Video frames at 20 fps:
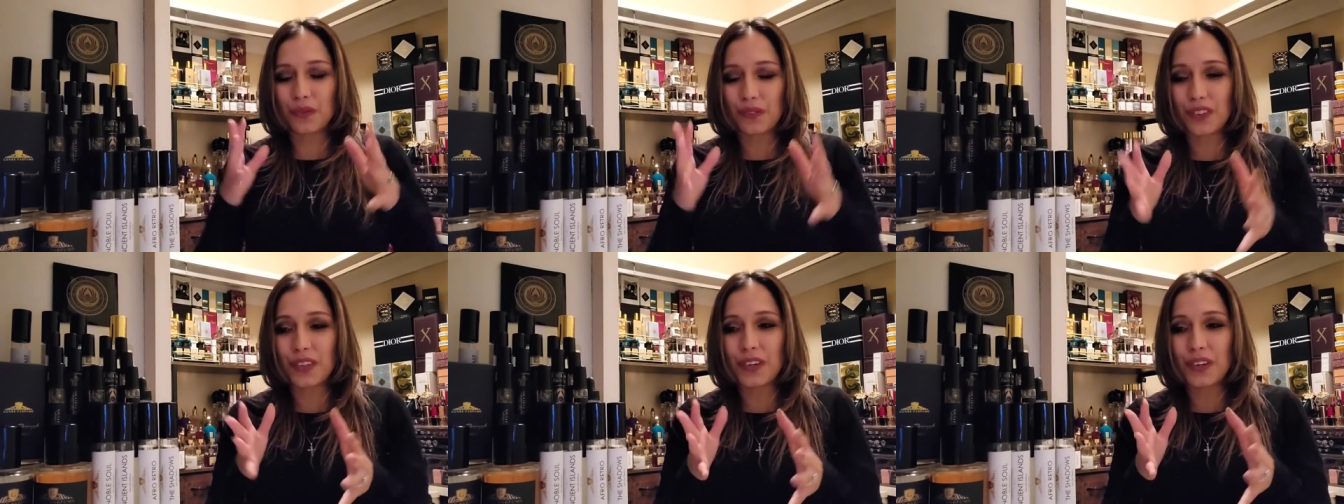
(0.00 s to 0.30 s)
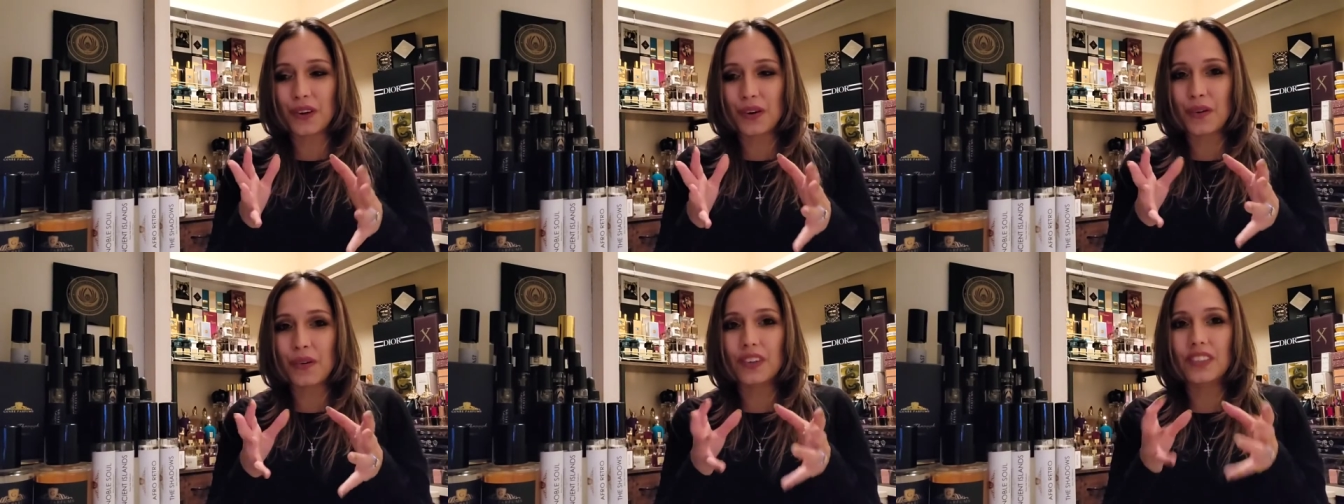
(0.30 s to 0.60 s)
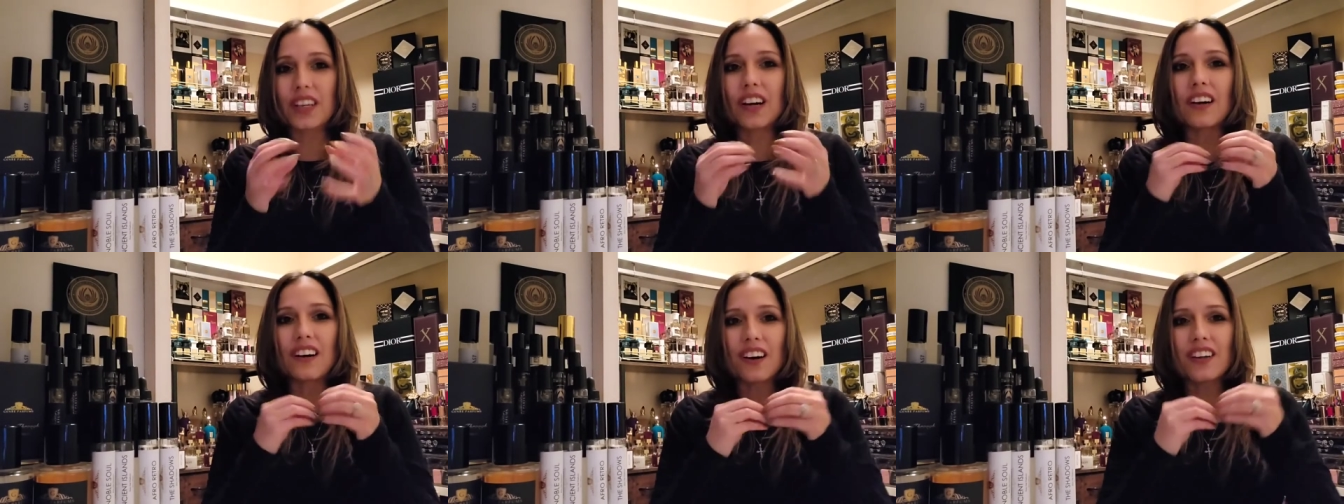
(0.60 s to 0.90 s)
you know,
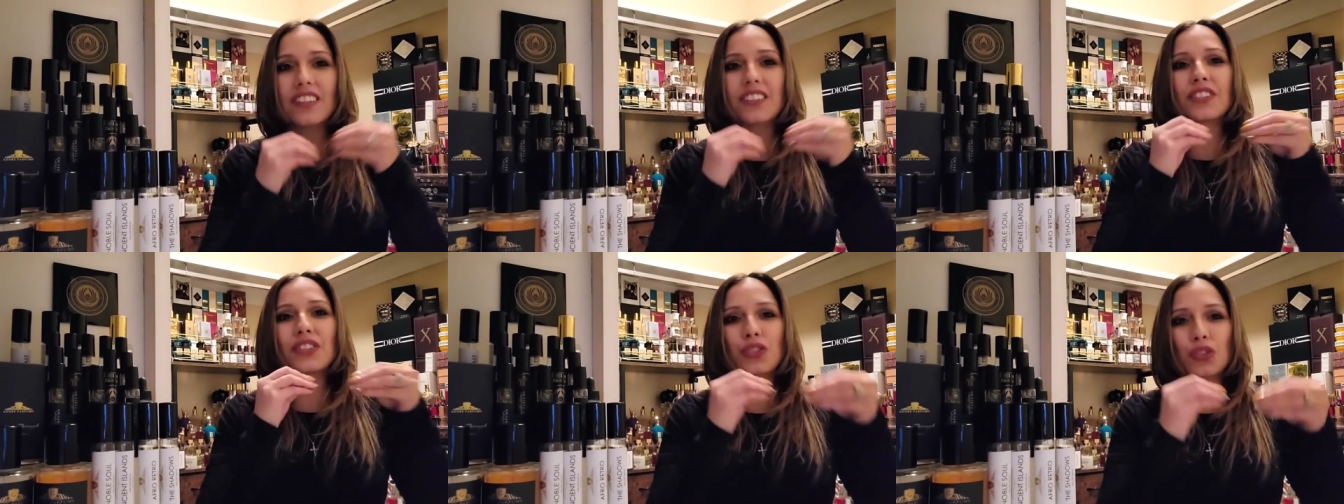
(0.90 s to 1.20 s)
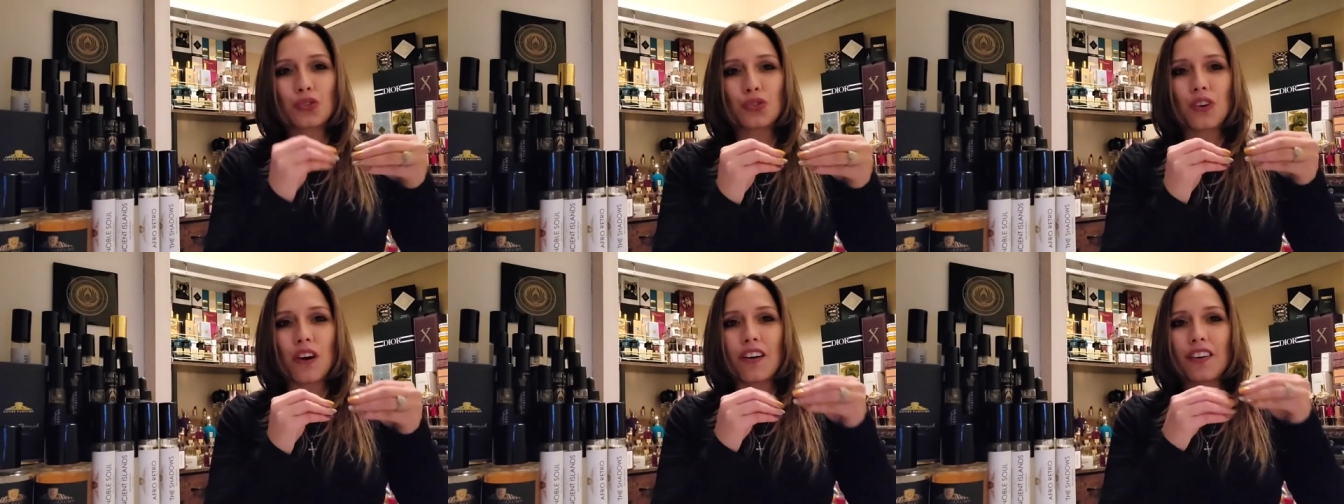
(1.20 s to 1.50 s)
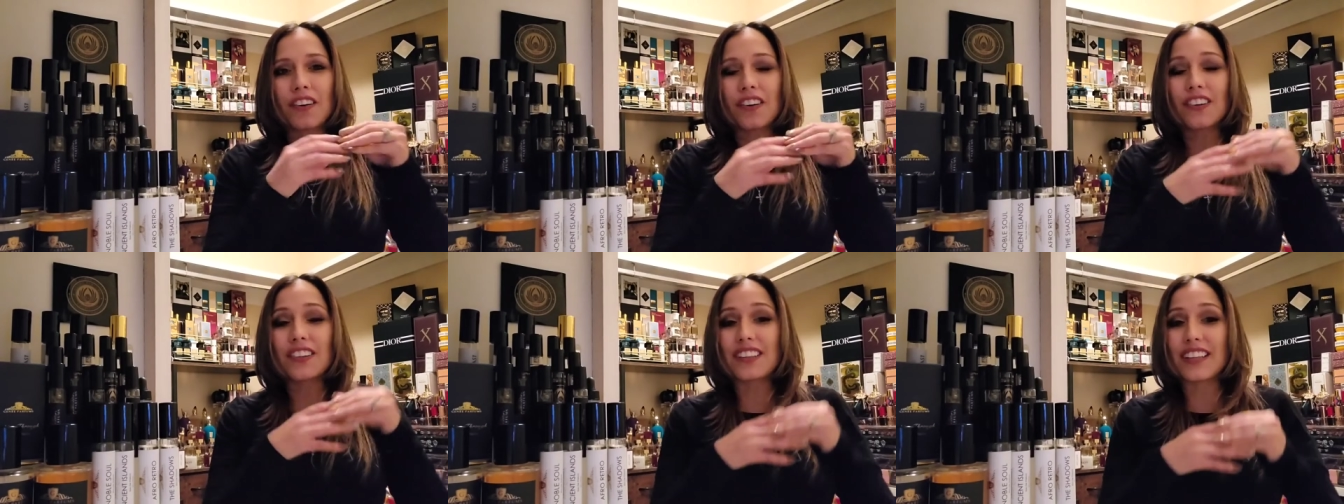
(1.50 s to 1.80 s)
on a
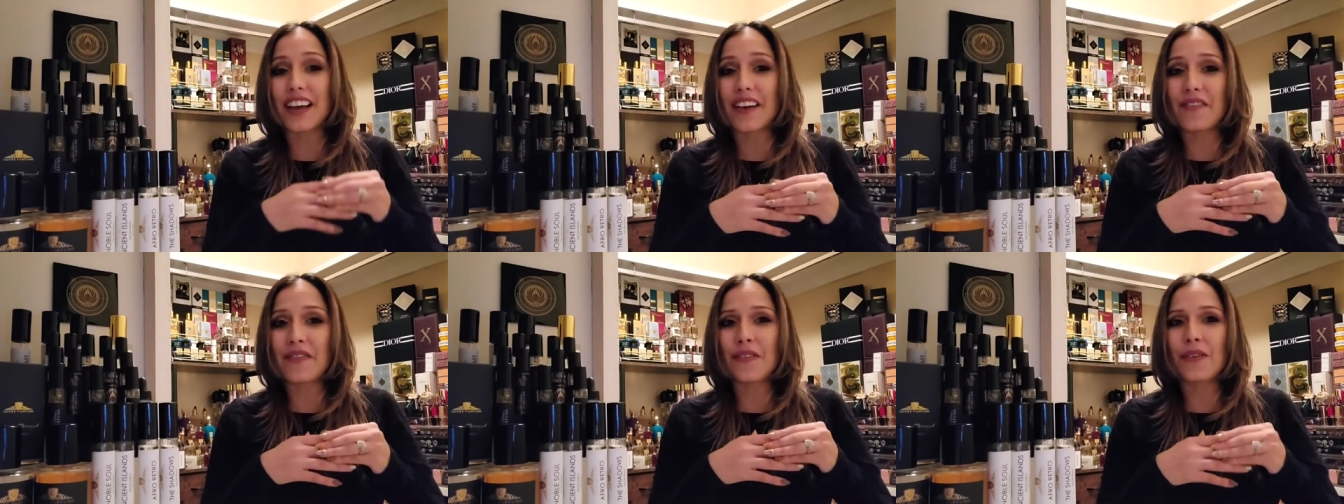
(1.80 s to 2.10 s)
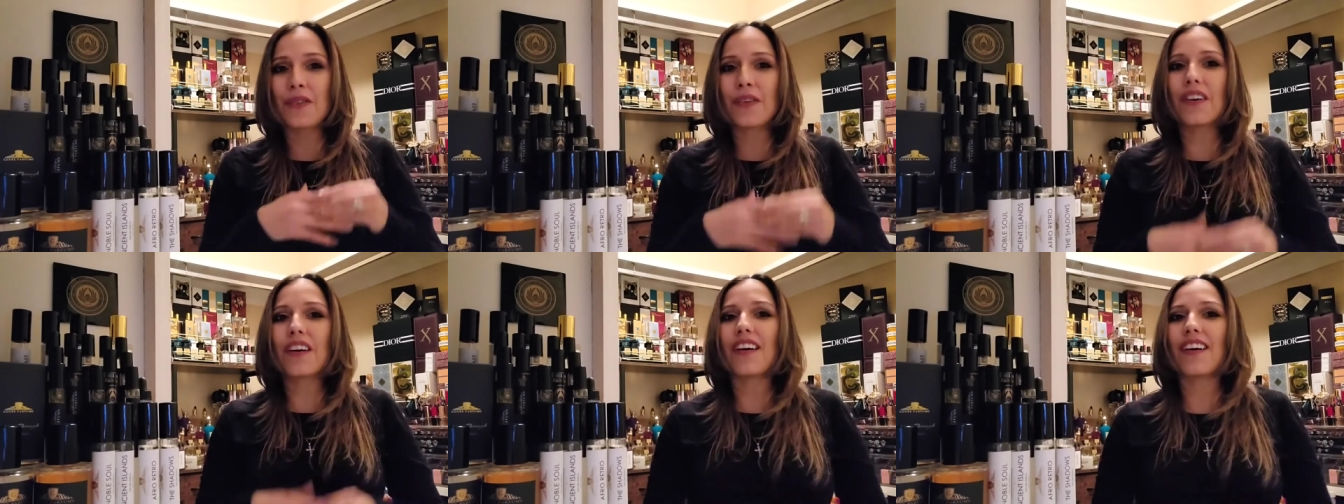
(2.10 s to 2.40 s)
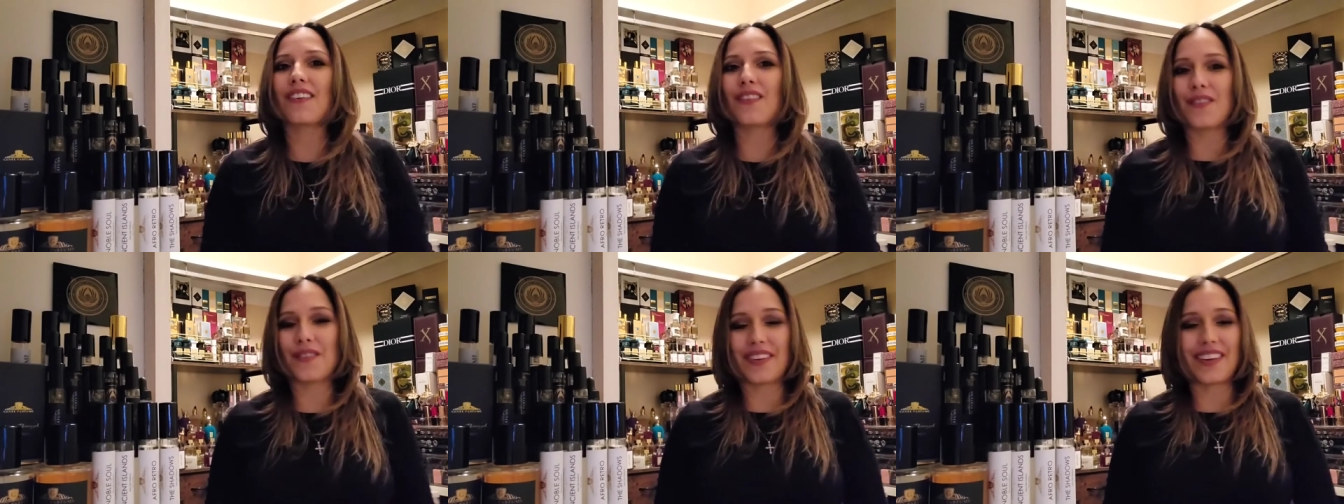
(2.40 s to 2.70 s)
stronger level.
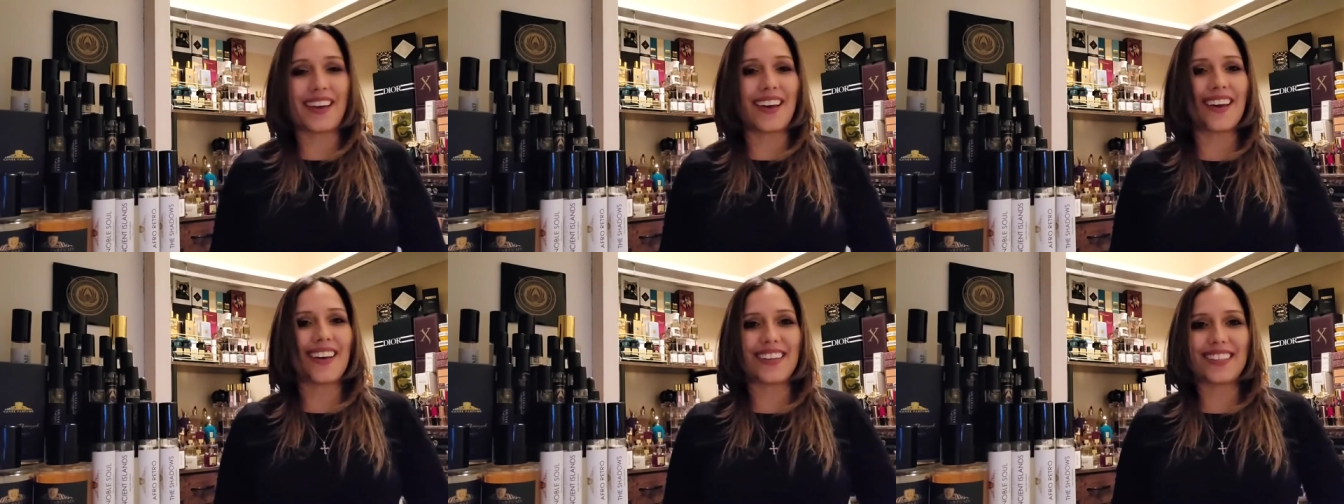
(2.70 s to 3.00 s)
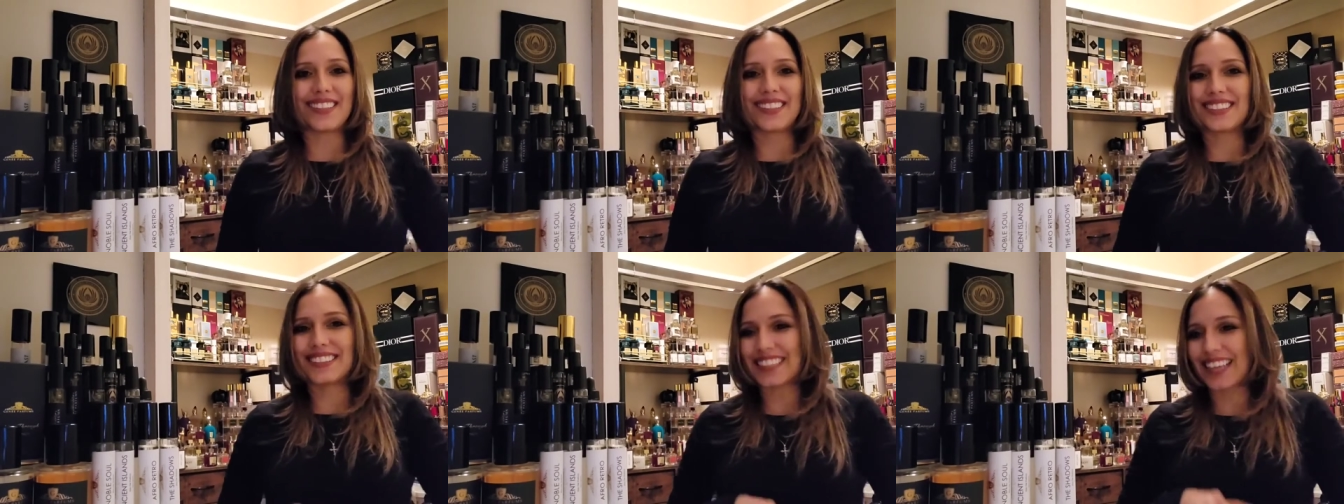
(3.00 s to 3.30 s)
Oh, yes.